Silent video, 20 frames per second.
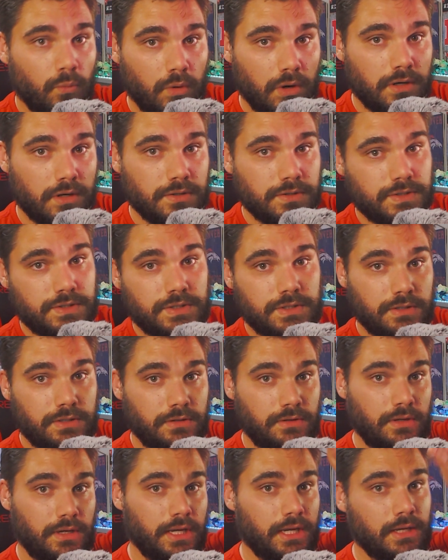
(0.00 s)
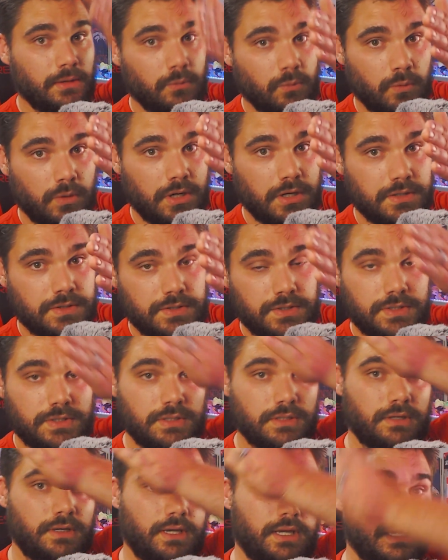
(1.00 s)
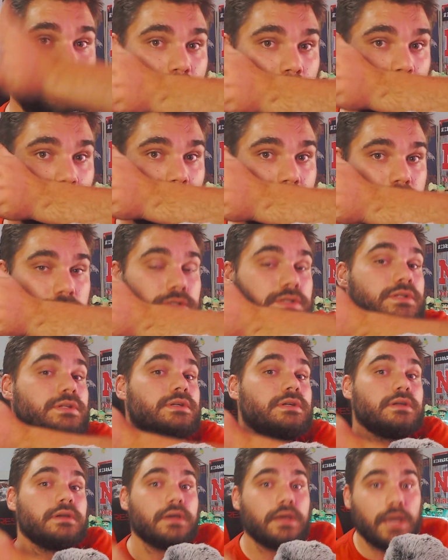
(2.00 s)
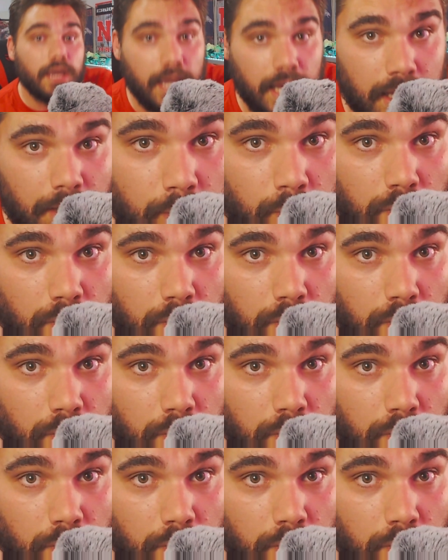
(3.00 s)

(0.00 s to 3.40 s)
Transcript: worse and worse and worse and